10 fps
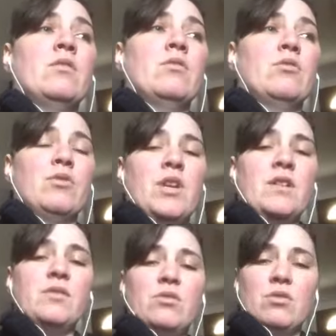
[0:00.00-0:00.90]
Creative
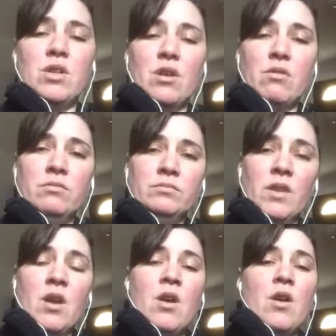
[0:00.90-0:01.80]
Studio
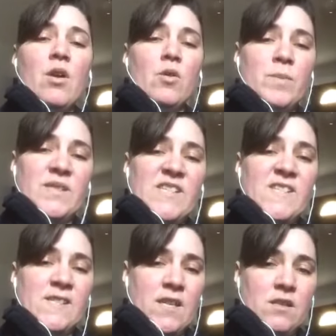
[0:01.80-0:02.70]
opens in
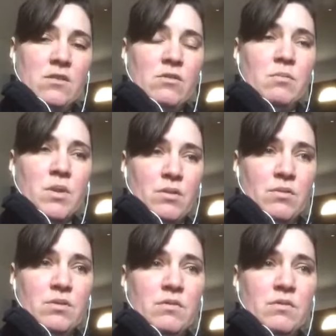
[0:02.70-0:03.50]
standalone mode